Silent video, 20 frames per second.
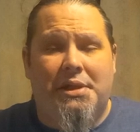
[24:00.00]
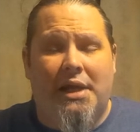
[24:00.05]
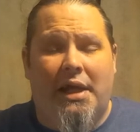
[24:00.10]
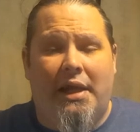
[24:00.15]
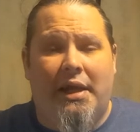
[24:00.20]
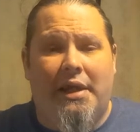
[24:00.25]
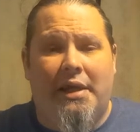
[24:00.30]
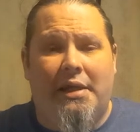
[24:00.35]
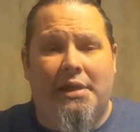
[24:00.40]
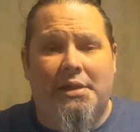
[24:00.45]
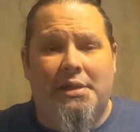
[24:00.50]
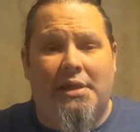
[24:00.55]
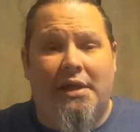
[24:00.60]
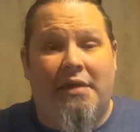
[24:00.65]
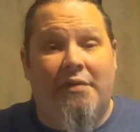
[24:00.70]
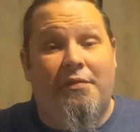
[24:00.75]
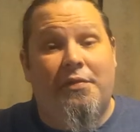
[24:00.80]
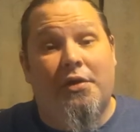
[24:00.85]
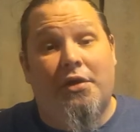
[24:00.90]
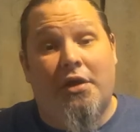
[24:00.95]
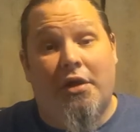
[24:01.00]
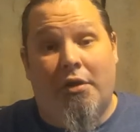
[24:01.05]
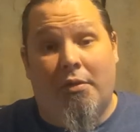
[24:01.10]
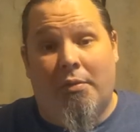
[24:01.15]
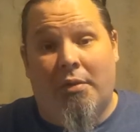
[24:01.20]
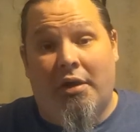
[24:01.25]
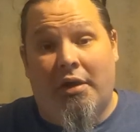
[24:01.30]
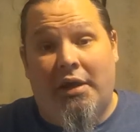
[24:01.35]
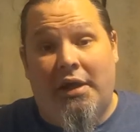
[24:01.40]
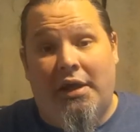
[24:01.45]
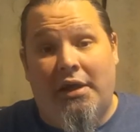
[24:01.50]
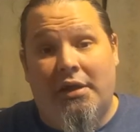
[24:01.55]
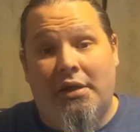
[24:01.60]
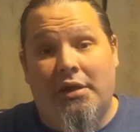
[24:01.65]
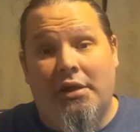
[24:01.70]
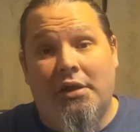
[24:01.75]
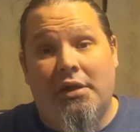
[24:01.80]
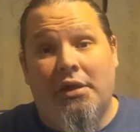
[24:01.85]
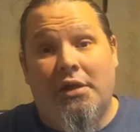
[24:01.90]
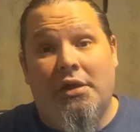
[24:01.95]
settings that if you're going to run it,
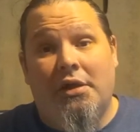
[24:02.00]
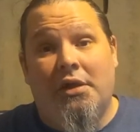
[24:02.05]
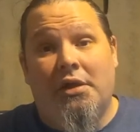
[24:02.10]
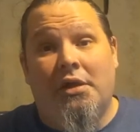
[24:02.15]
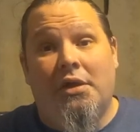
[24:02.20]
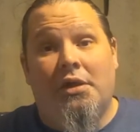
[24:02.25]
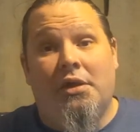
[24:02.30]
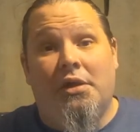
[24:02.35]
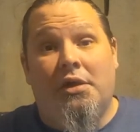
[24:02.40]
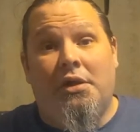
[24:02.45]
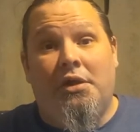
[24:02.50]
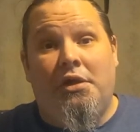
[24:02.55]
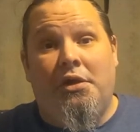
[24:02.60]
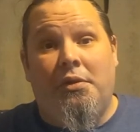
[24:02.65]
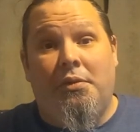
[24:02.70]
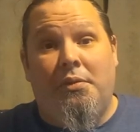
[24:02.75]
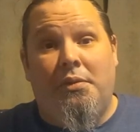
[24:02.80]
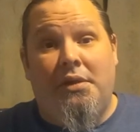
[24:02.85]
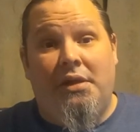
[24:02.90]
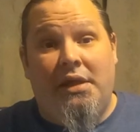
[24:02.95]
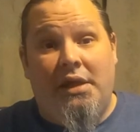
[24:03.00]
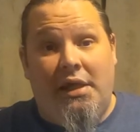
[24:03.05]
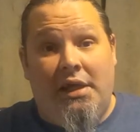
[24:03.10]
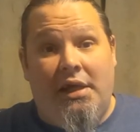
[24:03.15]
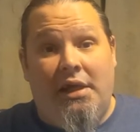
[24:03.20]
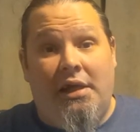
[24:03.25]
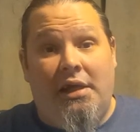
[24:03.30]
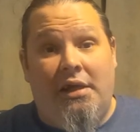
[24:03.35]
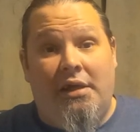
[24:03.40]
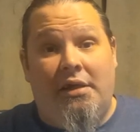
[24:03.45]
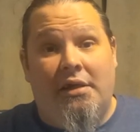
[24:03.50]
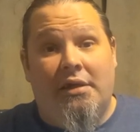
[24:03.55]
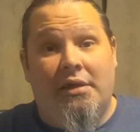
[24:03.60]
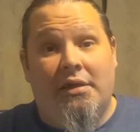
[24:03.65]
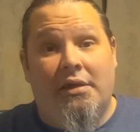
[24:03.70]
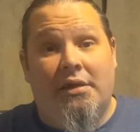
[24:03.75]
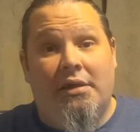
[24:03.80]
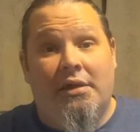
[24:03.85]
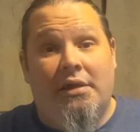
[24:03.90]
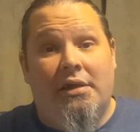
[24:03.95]
you need
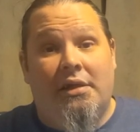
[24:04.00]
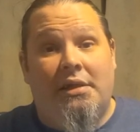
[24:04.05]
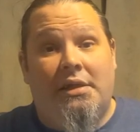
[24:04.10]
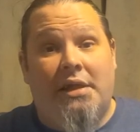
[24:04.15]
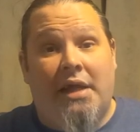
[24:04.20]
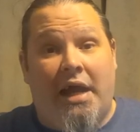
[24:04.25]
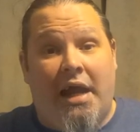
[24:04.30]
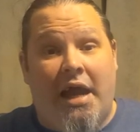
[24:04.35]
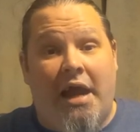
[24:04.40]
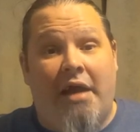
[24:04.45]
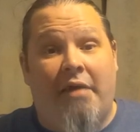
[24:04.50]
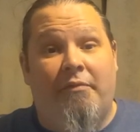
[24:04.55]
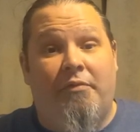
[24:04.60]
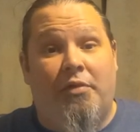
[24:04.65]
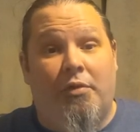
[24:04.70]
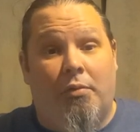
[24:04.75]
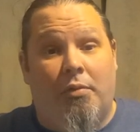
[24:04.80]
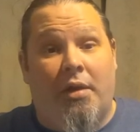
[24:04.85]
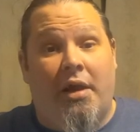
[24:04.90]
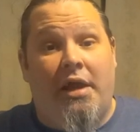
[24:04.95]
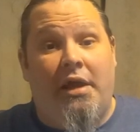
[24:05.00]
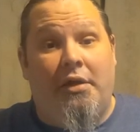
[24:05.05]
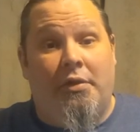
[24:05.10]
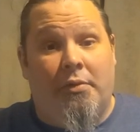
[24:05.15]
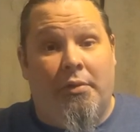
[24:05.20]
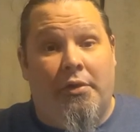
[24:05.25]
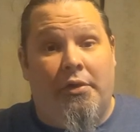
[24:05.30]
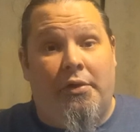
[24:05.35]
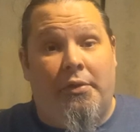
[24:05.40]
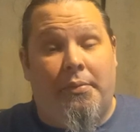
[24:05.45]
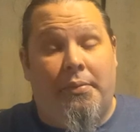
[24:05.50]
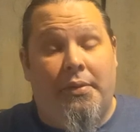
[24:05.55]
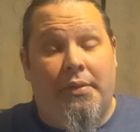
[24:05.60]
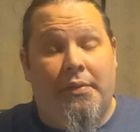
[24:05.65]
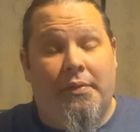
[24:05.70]
to have the right group.